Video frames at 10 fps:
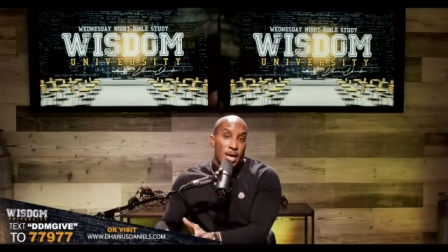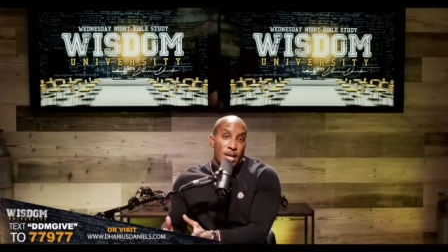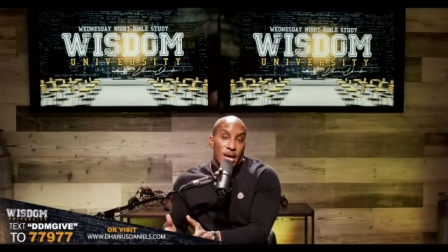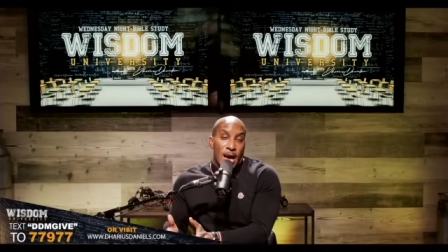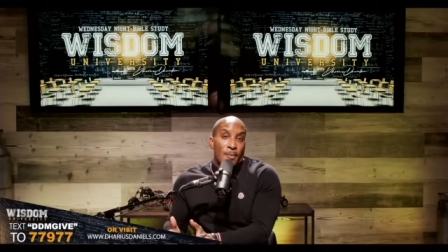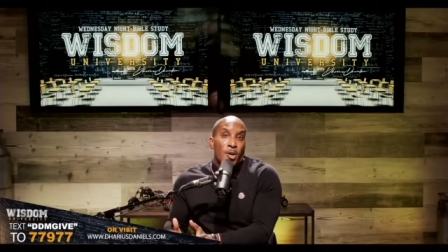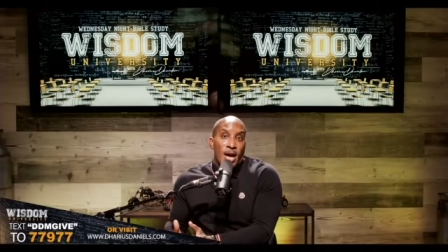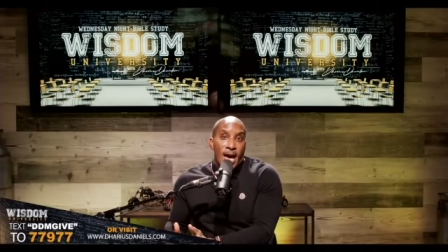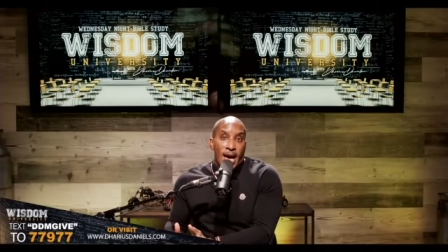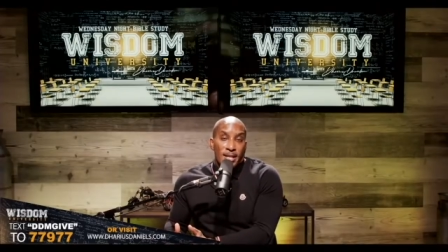And I'm
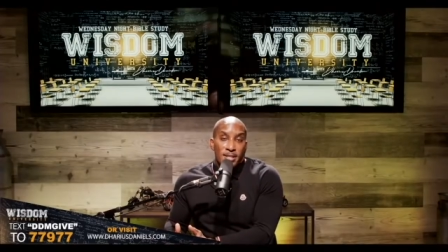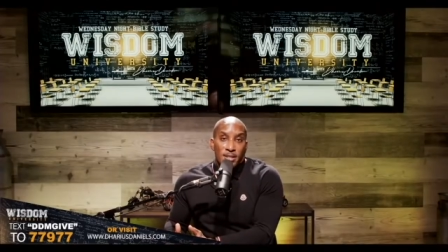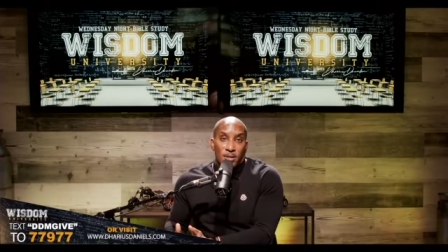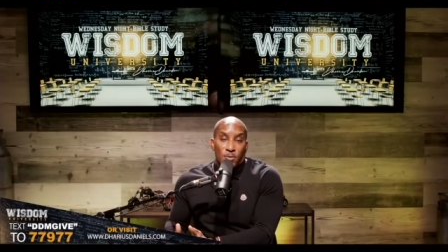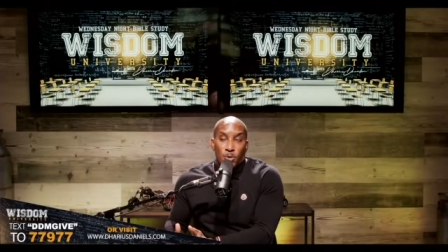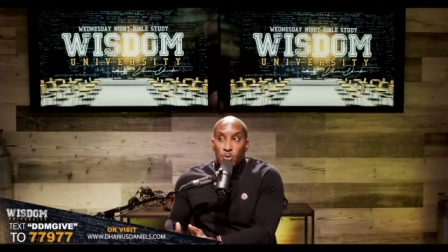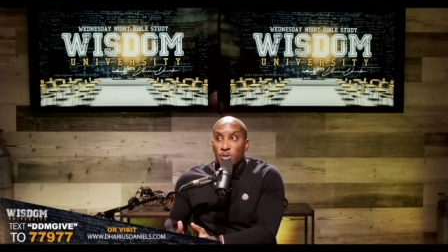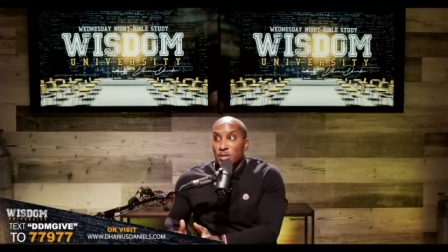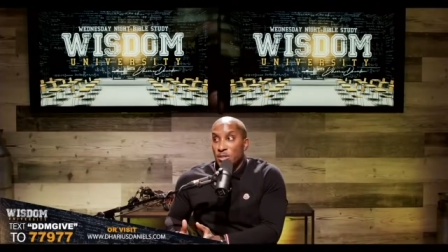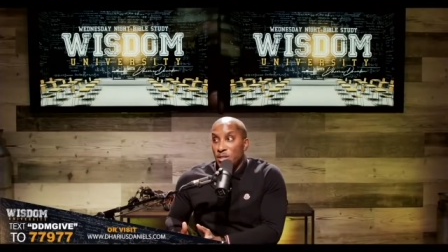gonna ask, would
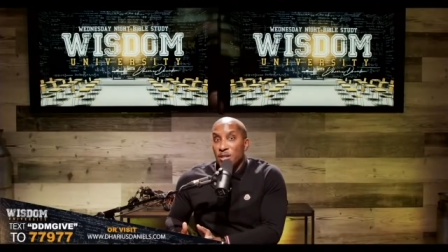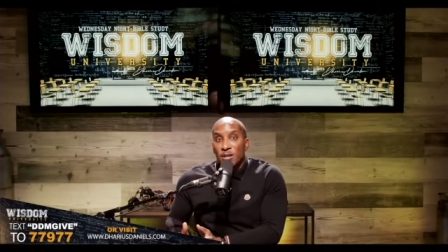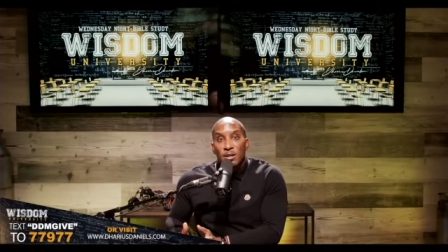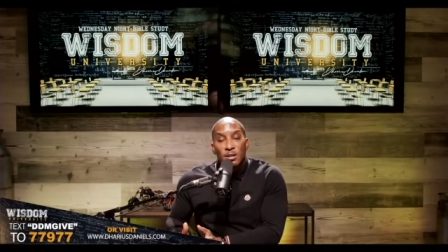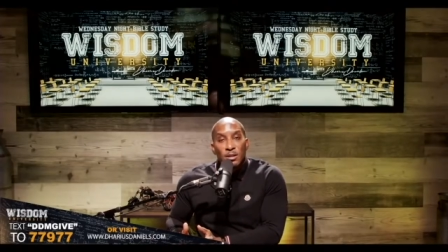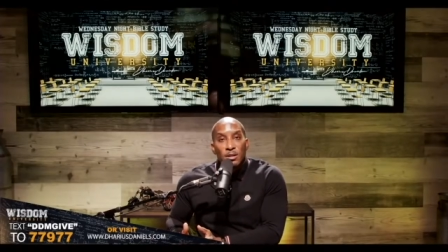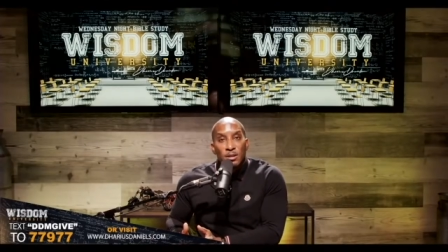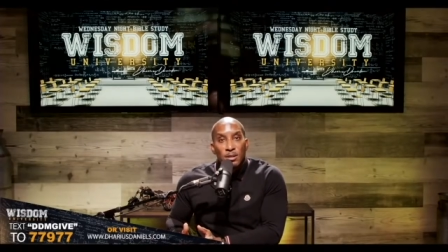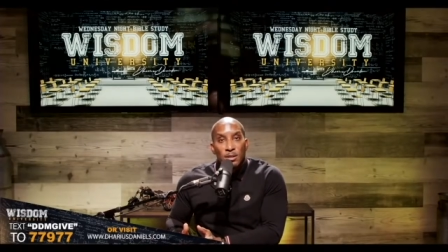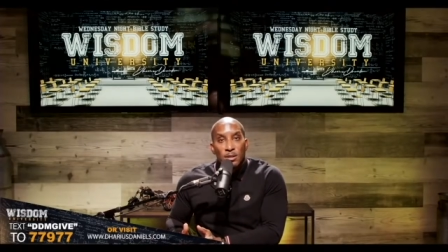you consider
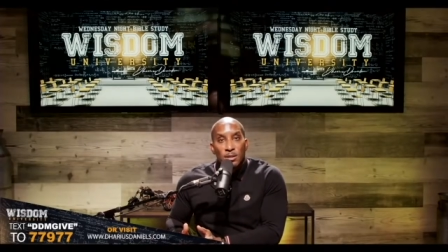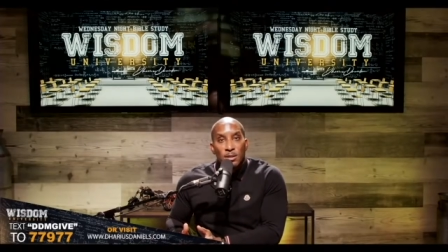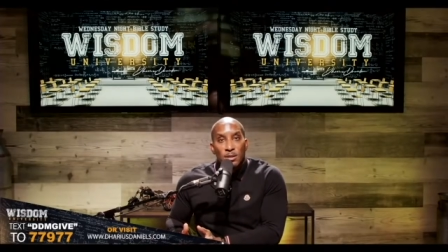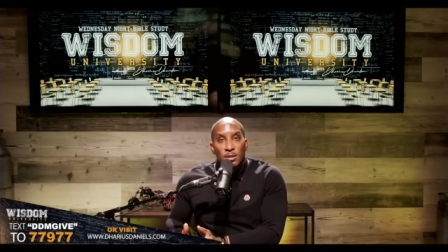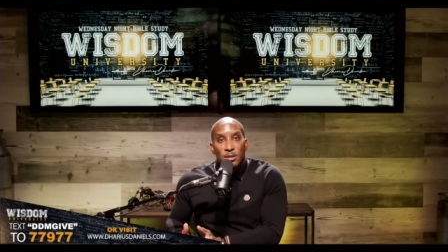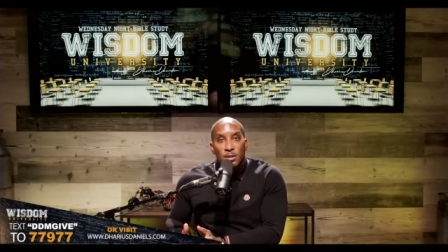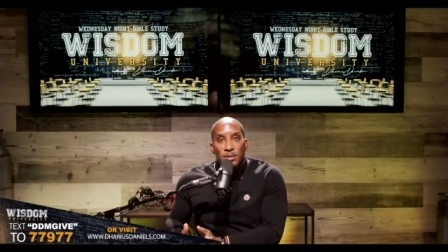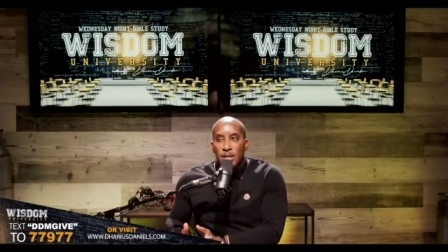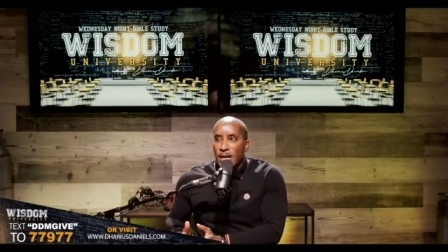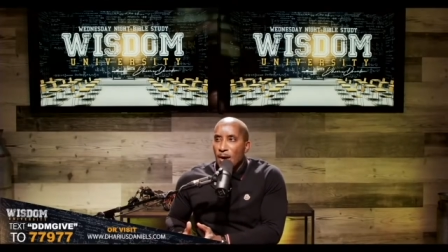
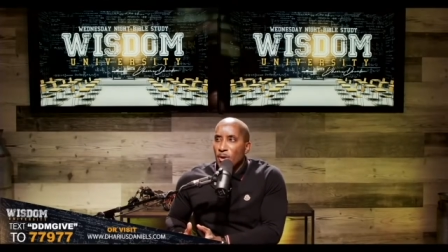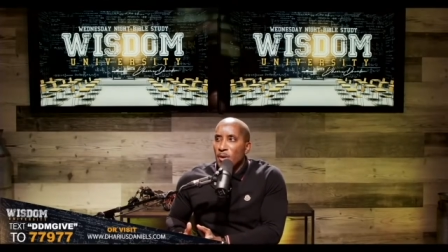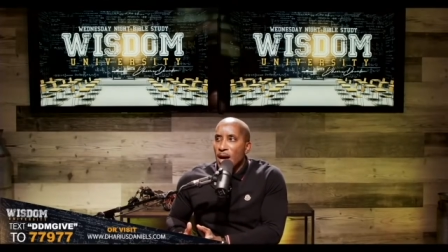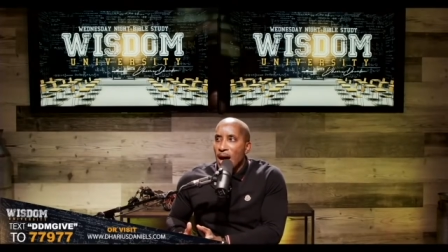saying, I wanna,